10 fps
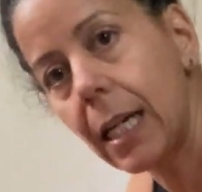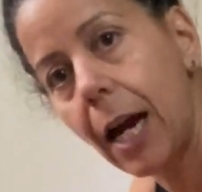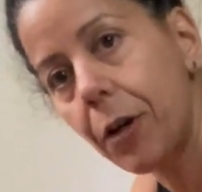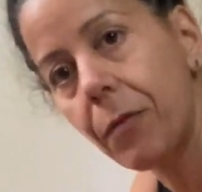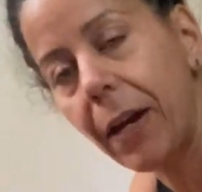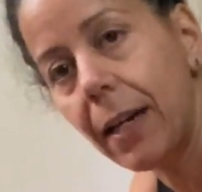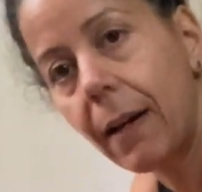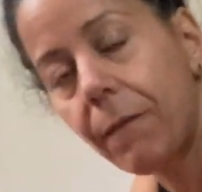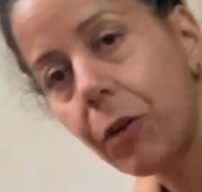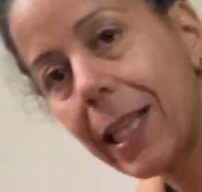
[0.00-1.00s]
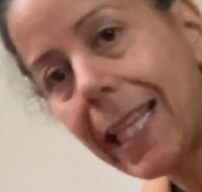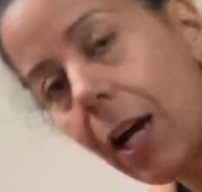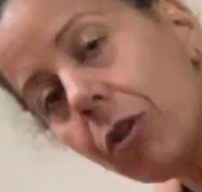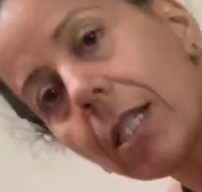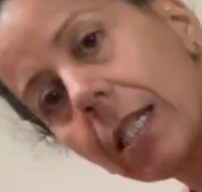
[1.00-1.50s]
Ayurveda for
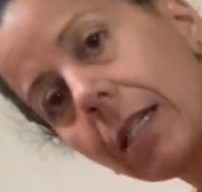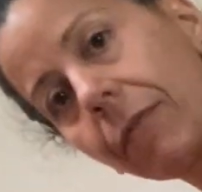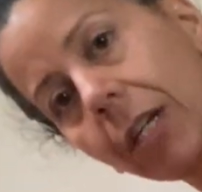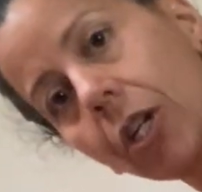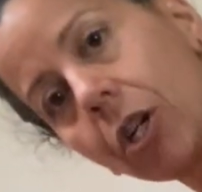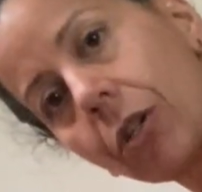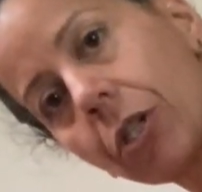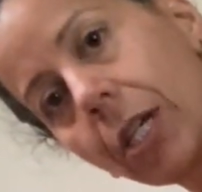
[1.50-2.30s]
thousands of years.